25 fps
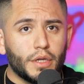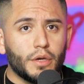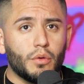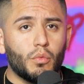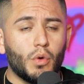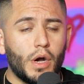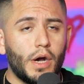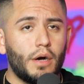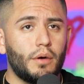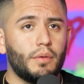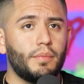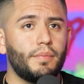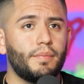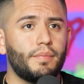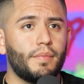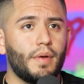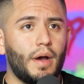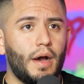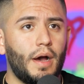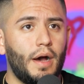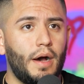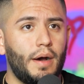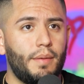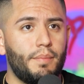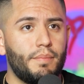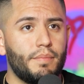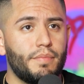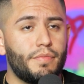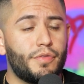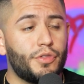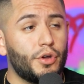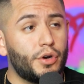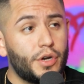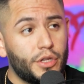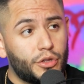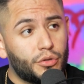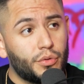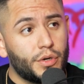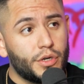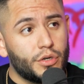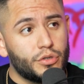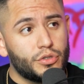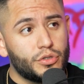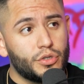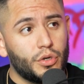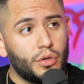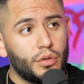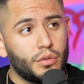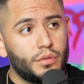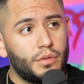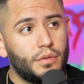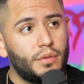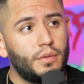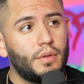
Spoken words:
Well, I'm 33 years old.